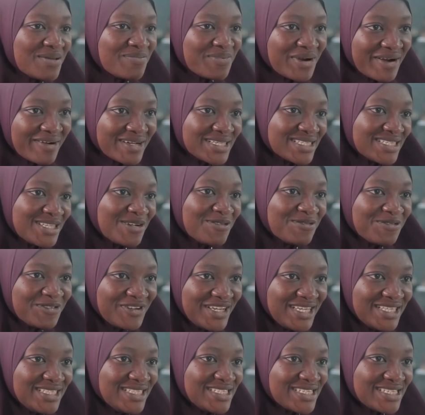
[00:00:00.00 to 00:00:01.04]
we keep
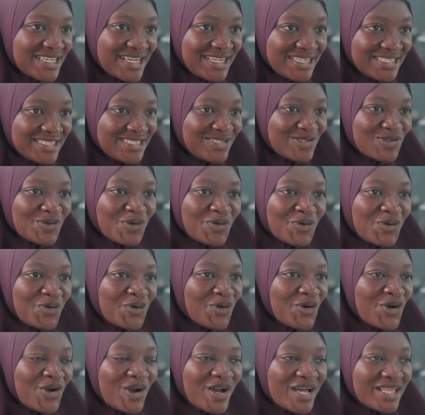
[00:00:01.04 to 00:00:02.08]
ourselves inside.
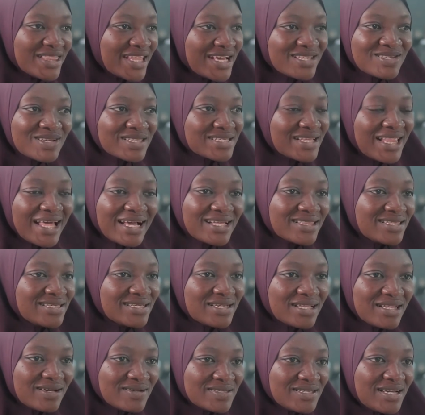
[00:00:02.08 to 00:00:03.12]
So there is nothing
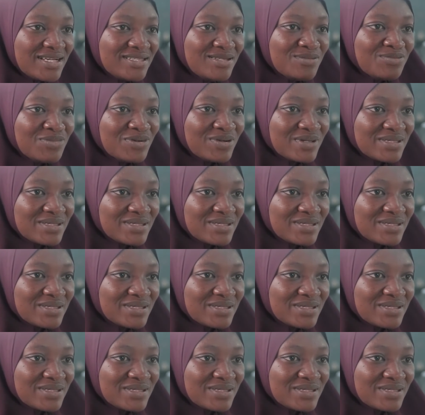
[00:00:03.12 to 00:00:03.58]
like thinking outside the